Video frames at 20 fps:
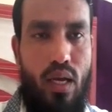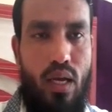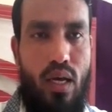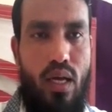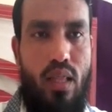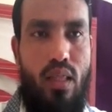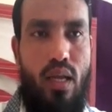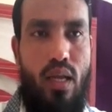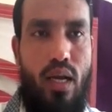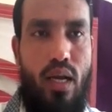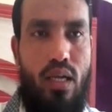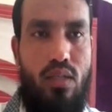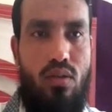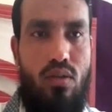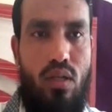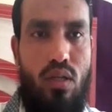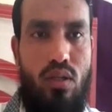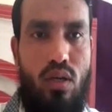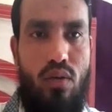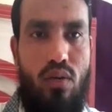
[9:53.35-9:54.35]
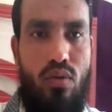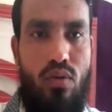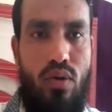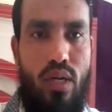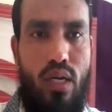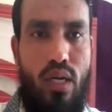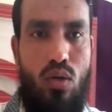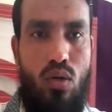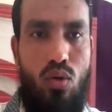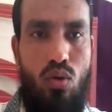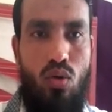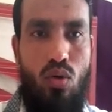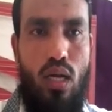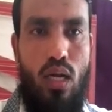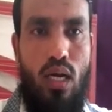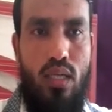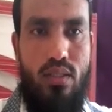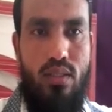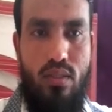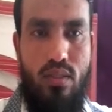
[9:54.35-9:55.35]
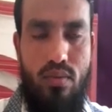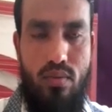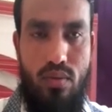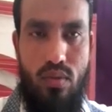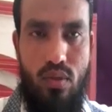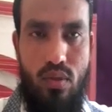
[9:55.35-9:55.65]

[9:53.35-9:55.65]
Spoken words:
In that actually you have to take 2 glass